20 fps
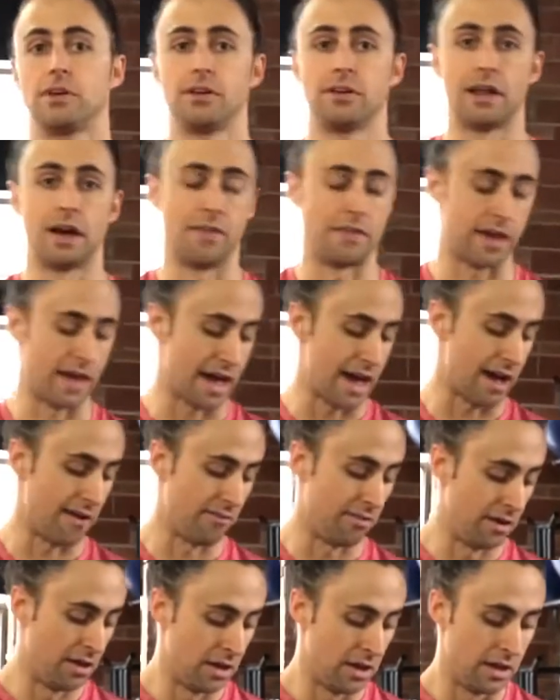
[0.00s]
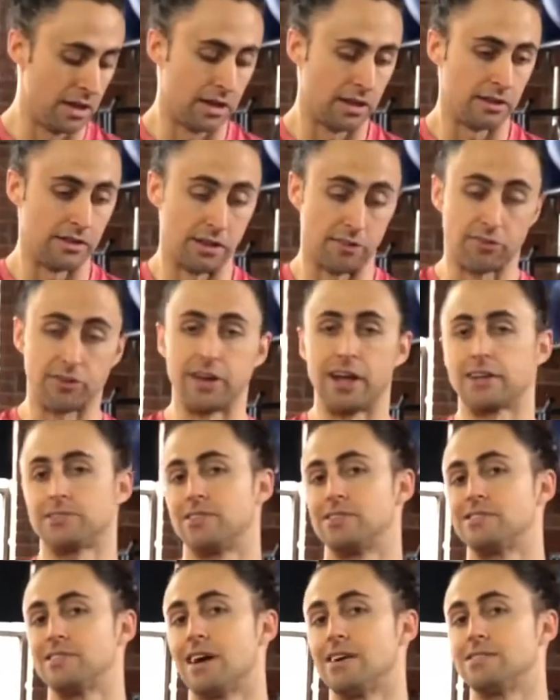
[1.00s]
Now, they have different
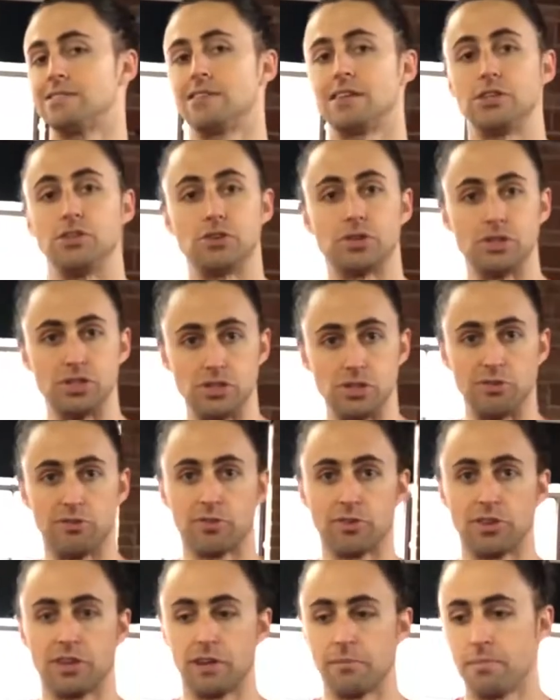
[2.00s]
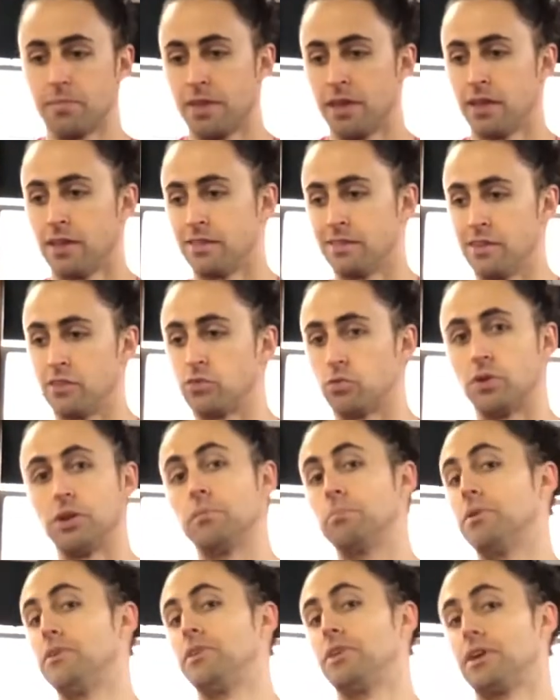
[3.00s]
exercises that you can do for them. This one in
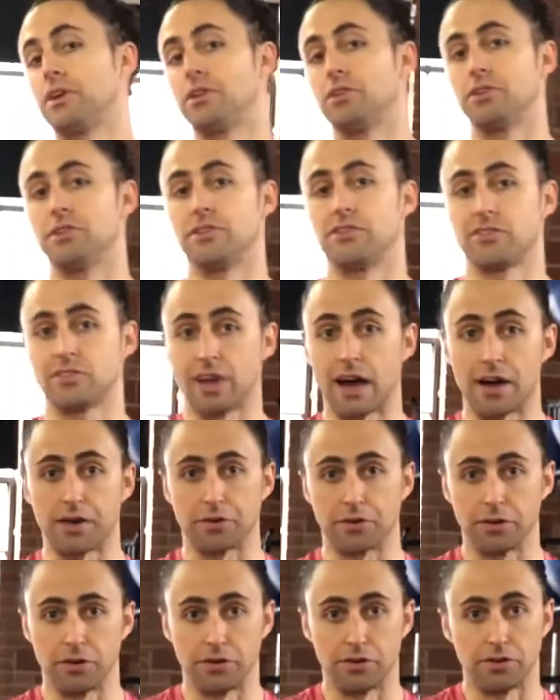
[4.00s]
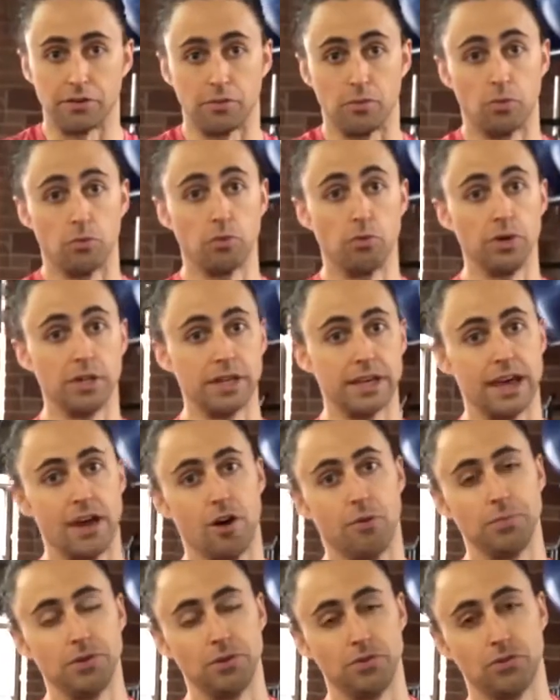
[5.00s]
particular, the Scott curl, will really
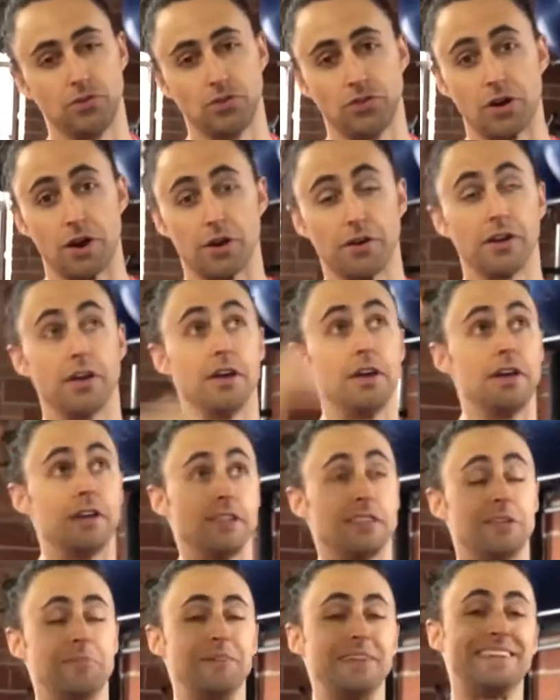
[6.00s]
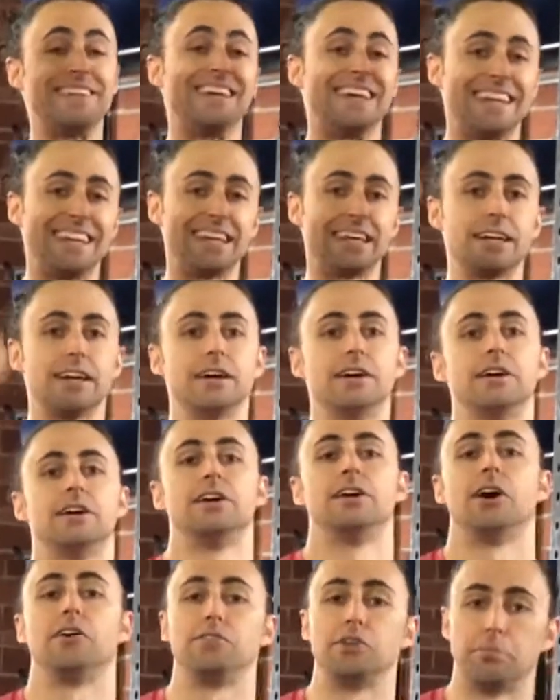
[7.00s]
help you start the beginning
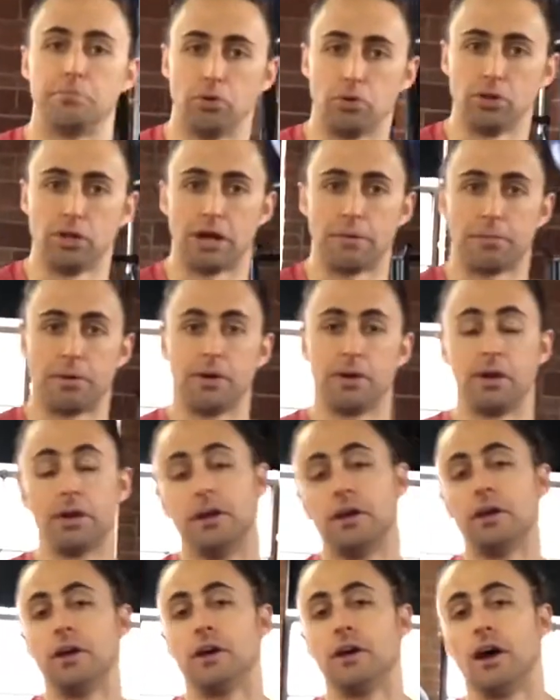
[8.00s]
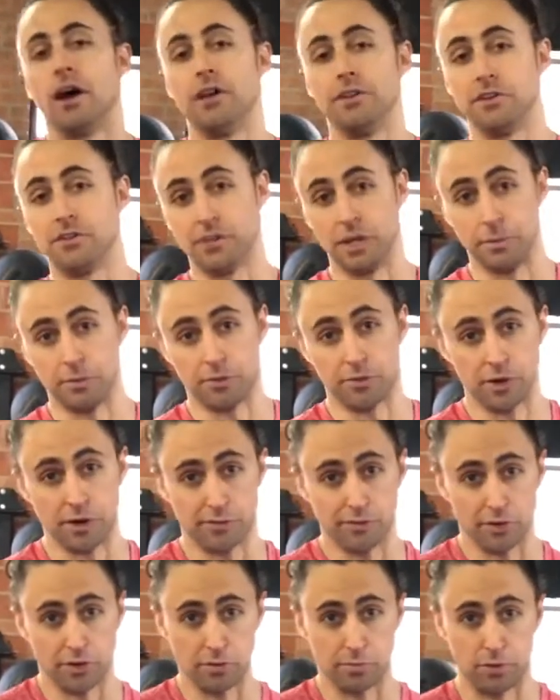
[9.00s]
of your pull-up. Other tips for your
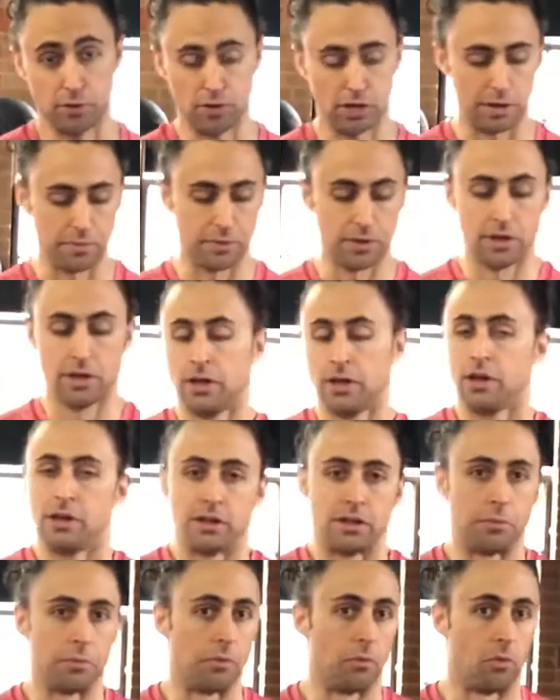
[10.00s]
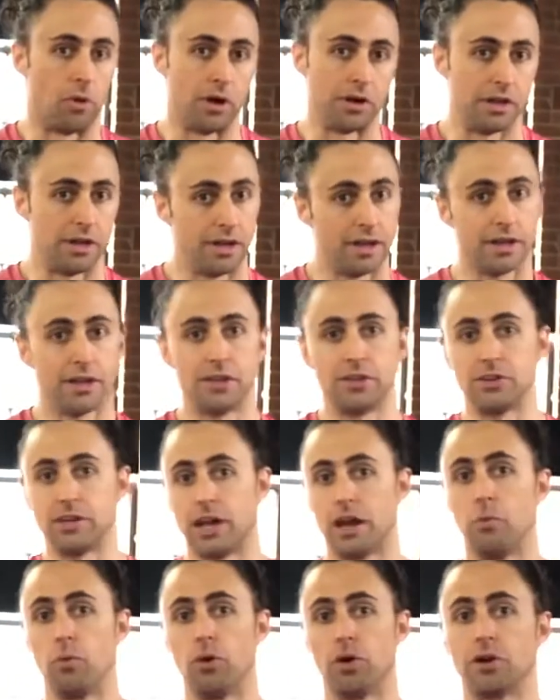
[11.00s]
first pull-up: number 1, you got
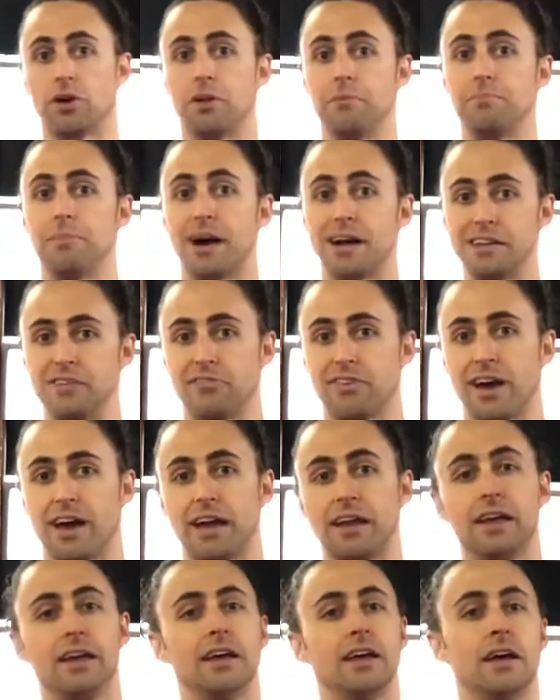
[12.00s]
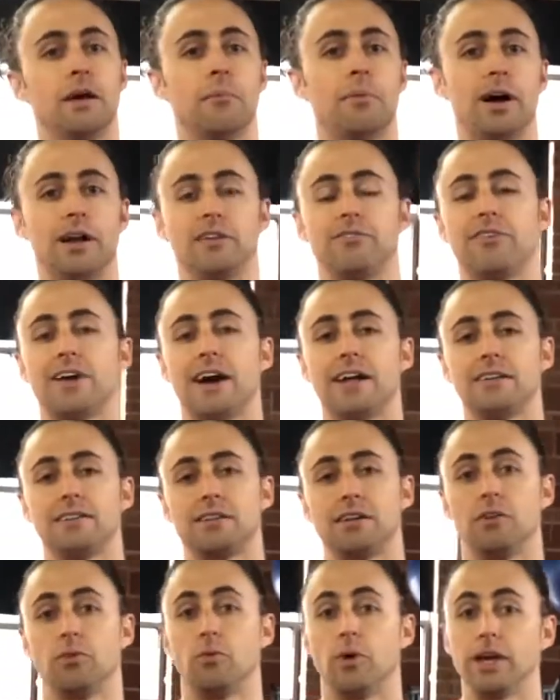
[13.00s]
to work on body fat. Body fat is
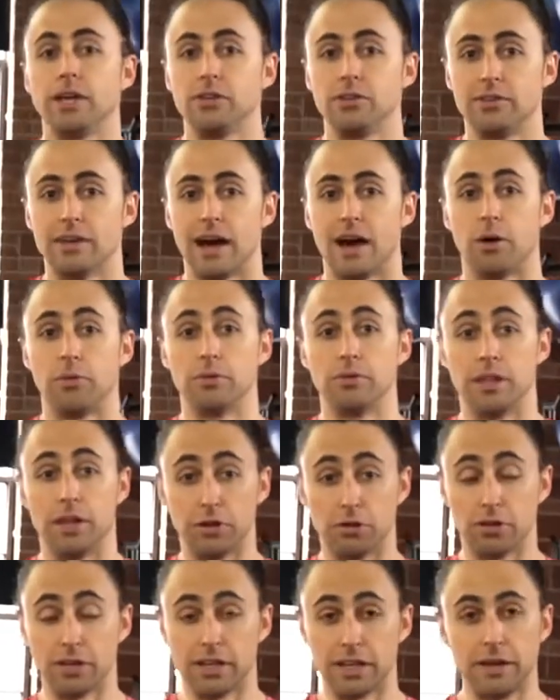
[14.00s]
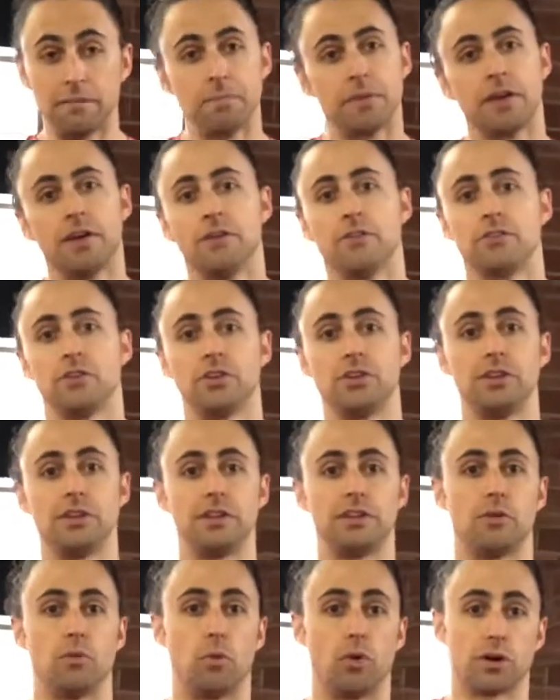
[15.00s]
going to weigh you down literally, so you need
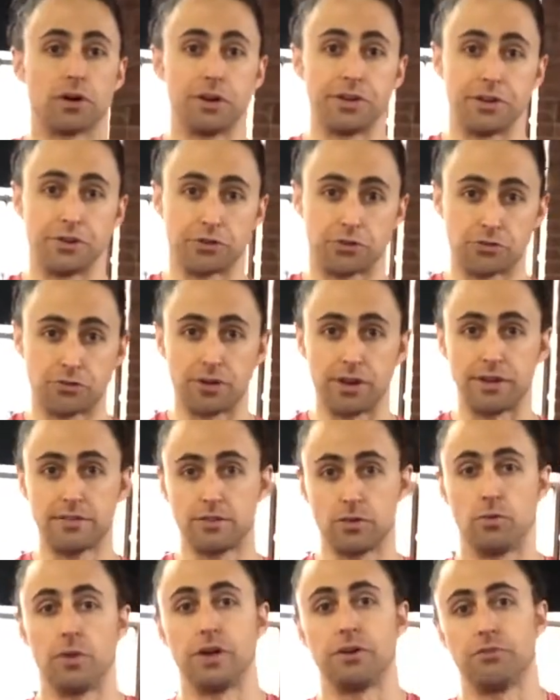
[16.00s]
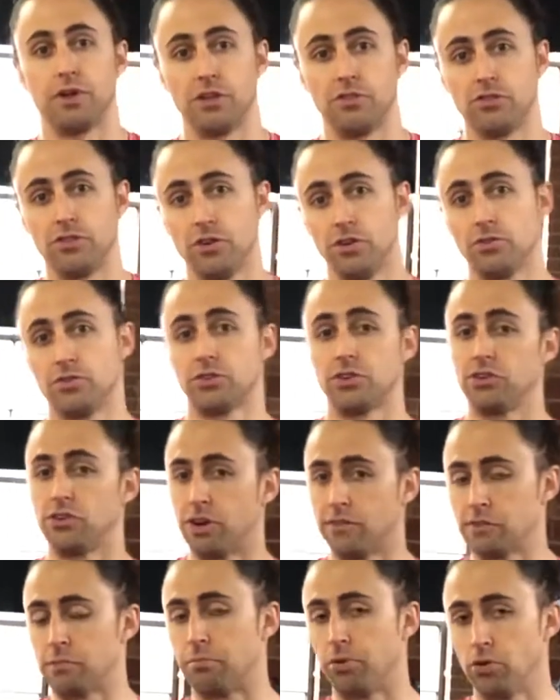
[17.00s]
to work on your strength to weight ratio so you don't
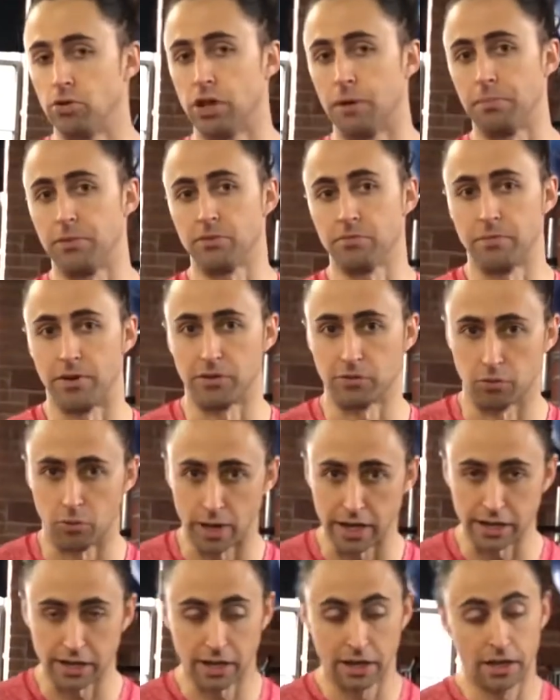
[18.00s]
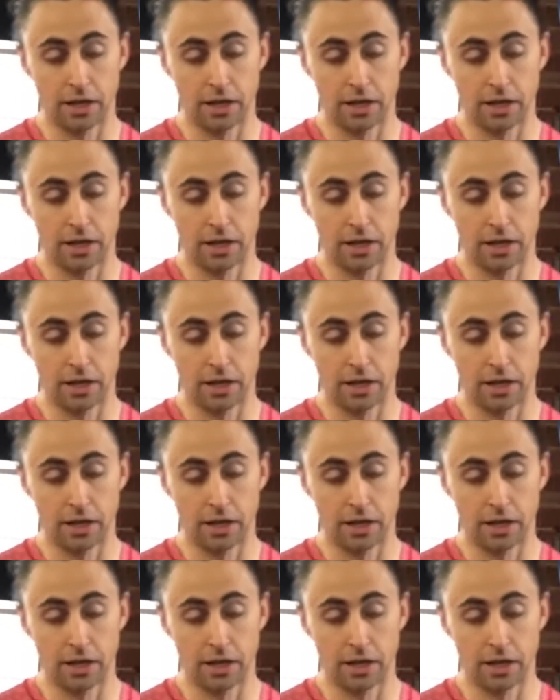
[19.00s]
have to pull up as much weight.